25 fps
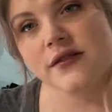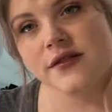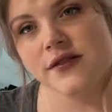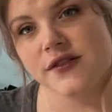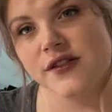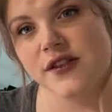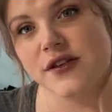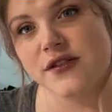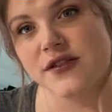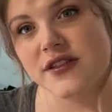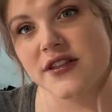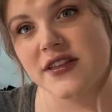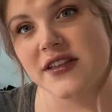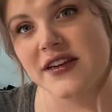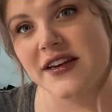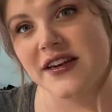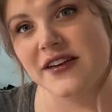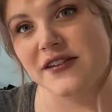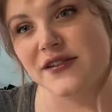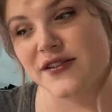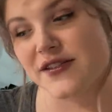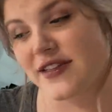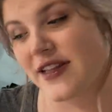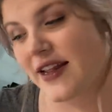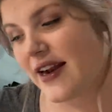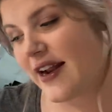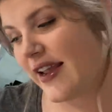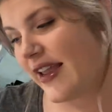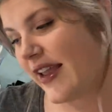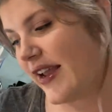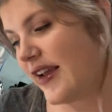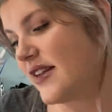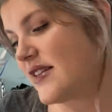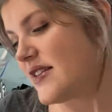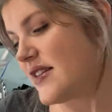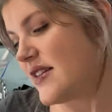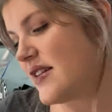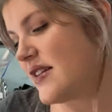those are the needles that I
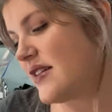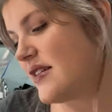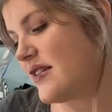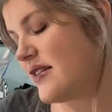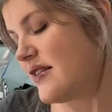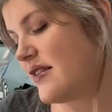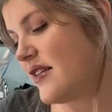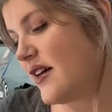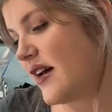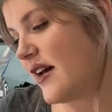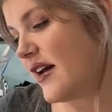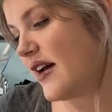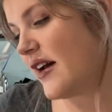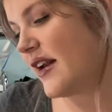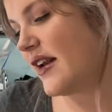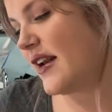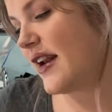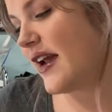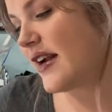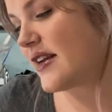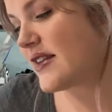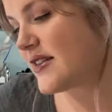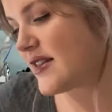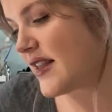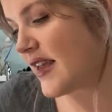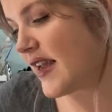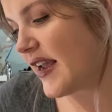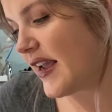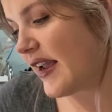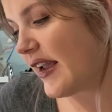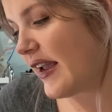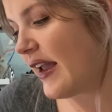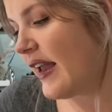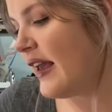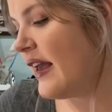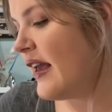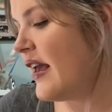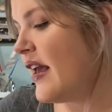get. The next
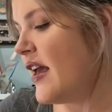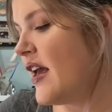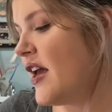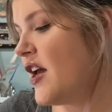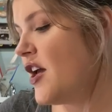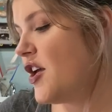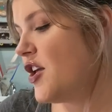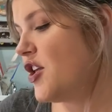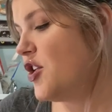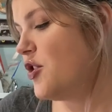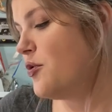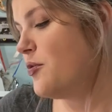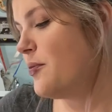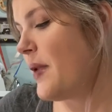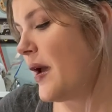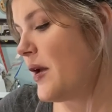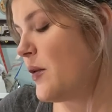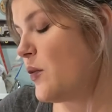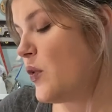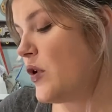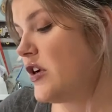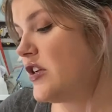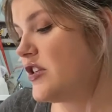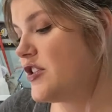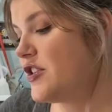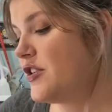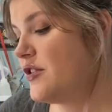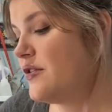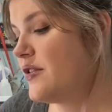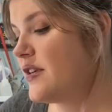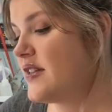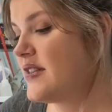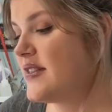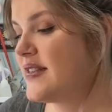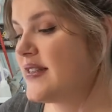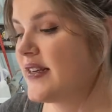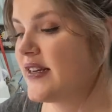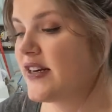thing you might want to
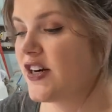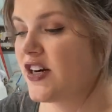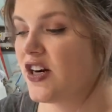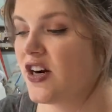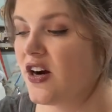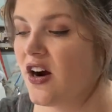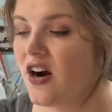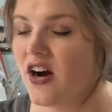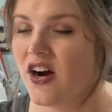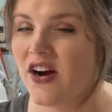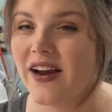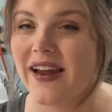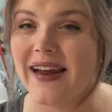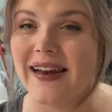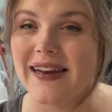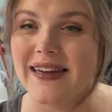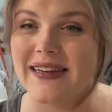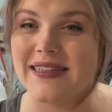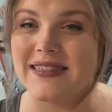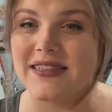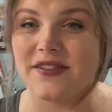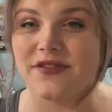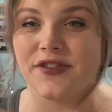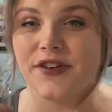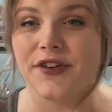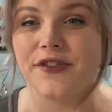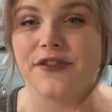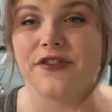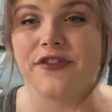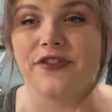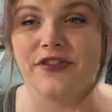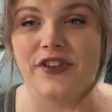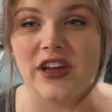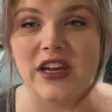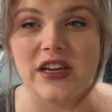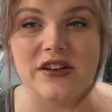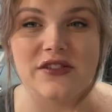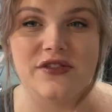consider are getting different
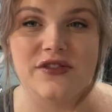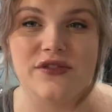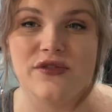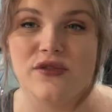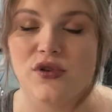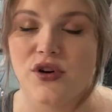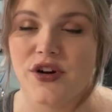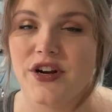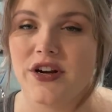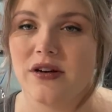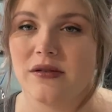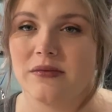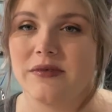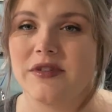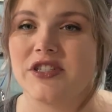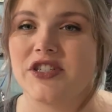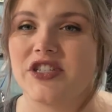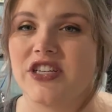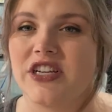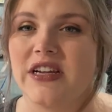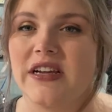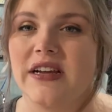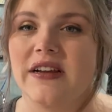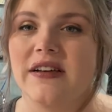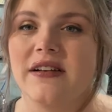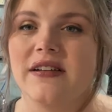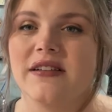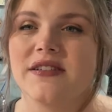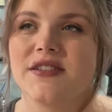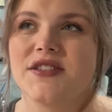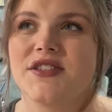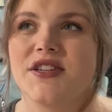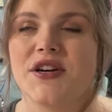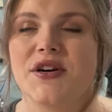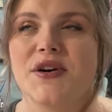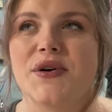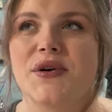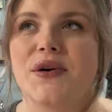feet for your machine.
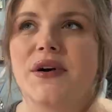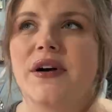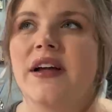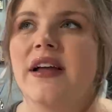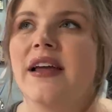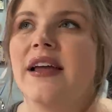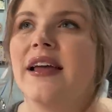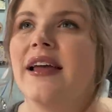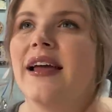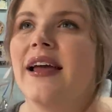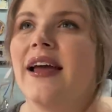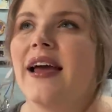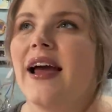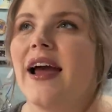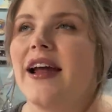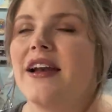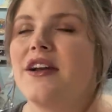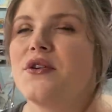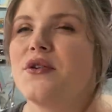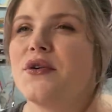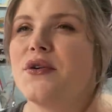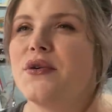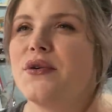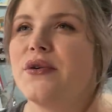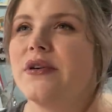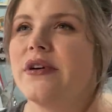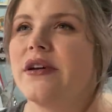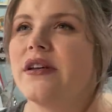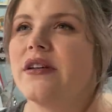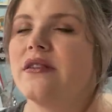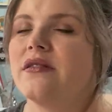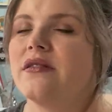So I know